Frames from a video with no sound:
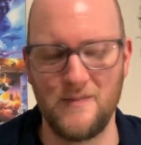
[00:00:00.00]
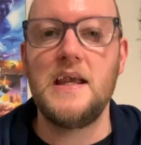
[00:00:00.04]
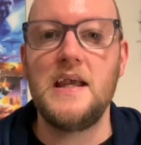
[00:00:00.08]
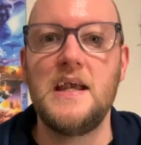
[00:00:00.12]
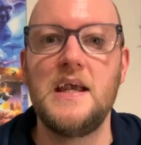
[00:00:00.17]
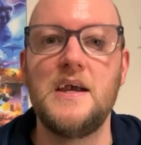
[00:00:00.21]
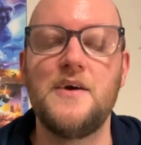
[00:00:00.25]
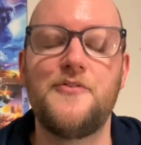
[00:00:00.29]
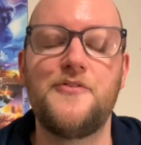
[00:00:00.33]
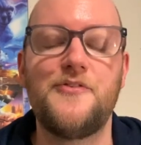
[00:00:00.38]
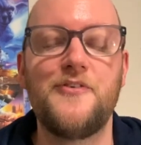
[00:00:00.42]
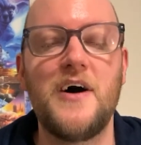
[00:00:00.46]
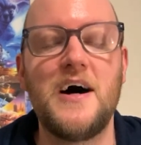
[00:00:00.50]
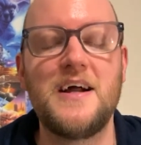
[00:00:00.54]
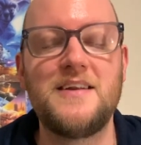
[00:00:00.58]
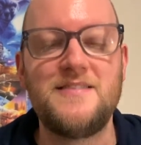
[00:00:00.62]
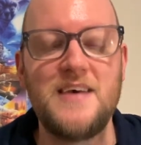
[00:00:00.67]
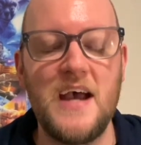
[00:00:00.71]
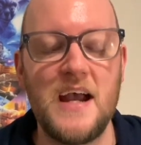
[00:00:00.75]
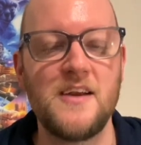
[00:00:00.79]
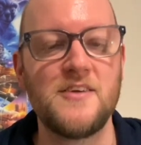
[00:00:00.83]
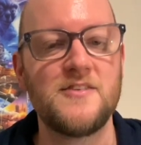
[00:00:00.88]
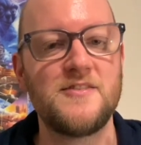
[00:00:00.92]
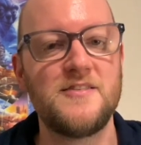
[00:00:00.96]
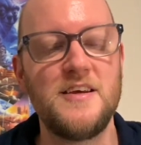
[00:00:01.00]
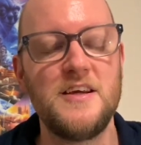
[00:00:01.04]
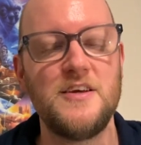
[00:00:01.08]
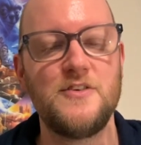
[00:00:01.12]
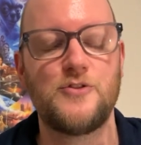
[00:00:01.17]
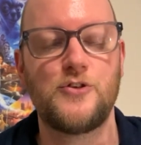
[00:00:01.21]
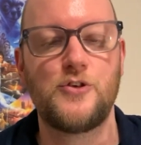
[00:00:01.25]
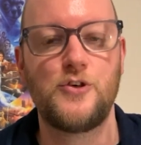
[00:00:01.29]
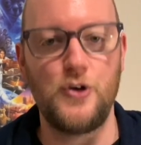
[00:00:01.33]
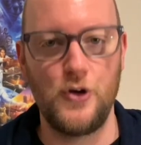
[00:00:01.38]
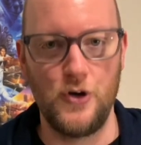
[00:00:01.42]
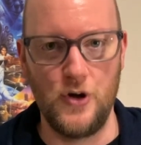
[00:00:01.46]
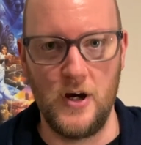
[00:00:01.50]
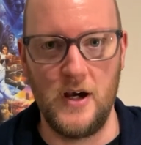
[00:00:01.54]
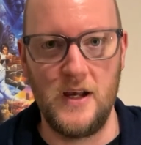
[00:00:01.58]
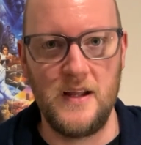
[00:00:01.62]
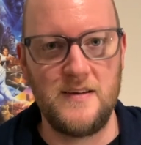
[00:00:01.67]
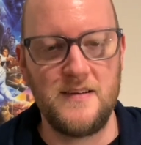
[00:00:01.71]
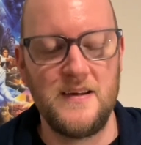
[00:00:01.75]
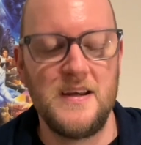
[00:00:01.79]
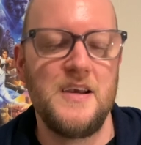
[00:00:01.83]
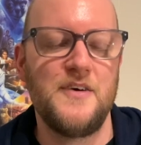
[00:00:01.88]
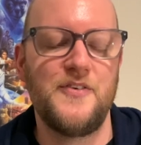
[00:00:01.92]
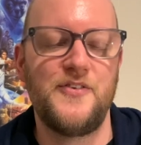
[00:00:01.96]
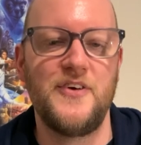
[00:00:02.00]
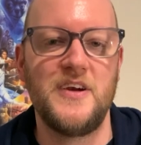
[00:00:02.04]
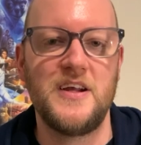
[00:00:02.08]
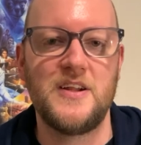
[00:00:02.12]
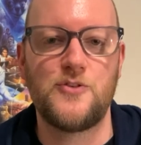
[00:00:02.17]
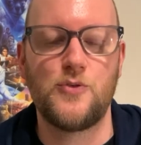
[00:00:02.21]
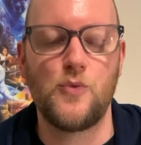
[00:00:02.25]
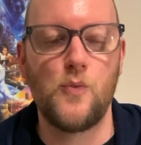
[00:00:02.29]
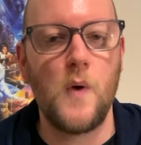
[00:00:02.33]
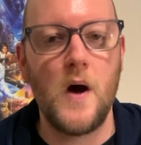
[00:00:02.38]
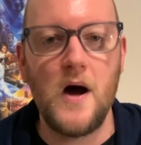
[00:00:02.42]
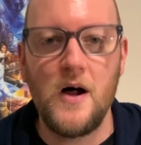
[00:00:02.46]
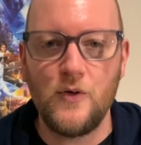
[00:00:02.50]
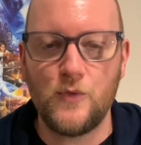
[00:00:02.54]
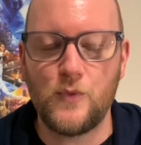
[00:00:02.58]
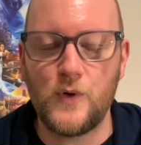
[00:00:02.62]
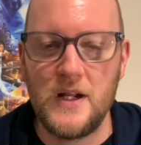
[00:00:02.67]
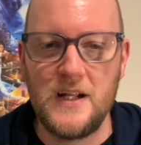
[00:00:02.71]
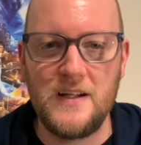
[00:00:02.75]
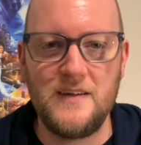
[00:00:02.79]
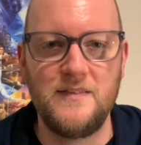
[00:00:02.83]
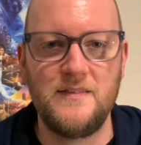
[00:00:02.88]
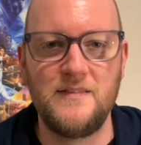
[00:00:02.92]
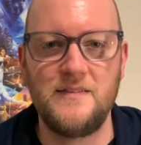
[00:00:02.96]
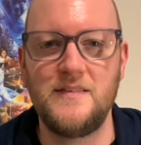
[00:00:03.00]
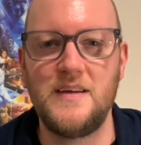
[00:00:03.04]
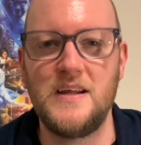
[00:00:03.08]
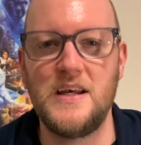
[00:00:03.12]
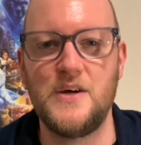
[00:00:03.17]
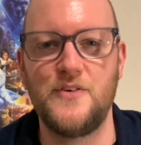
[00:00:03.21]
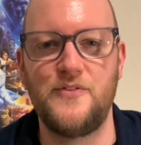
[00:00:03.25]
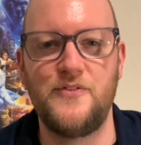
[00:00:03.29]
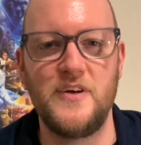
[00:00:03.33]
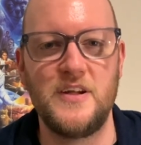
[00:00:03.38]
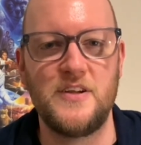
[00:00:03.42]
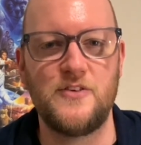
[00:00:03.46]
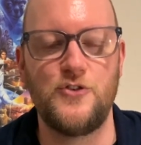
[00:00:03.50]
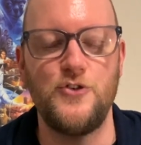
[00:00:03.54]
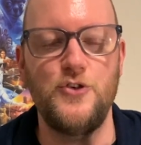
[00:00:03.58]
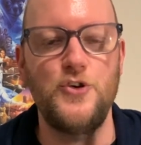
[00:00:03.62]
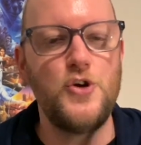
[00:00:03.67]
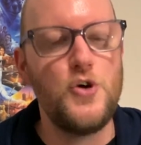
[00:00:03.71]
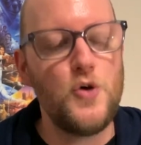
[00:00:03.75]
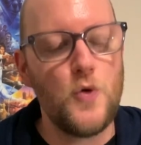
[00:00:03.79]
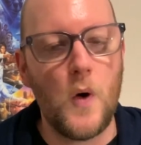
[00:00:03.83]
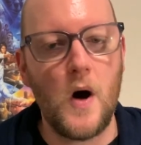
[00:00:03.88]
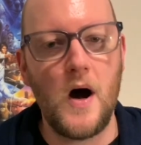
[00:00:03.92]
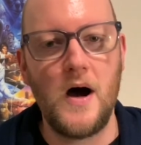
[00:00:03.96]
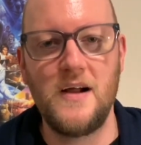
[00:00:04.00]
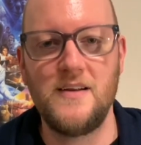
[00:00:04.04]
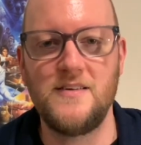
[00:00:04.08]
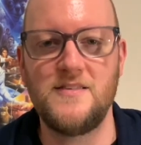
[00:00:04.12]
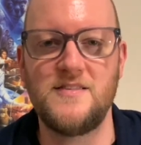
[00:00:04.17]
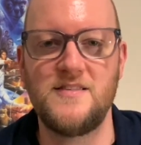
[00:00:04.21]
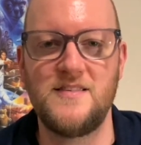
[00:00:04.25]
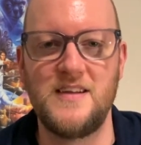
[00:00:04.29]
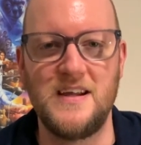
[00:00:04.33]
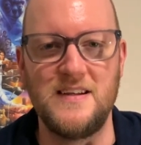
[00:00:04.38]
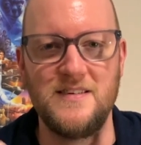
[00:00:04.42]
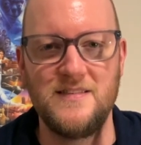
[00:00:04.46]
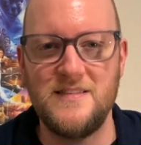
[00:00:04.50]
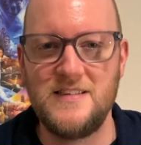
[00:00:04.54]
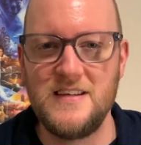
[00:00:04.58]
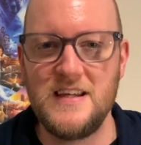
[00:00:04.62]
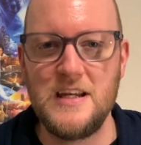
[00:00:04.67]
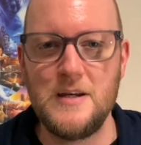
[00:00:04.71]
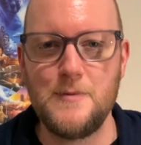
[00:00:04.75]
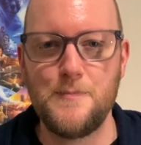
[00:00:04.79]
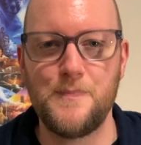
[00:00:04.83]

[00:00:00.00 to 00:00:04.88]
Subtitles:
If a text is good, if it's well written, if it's nuanced and deep,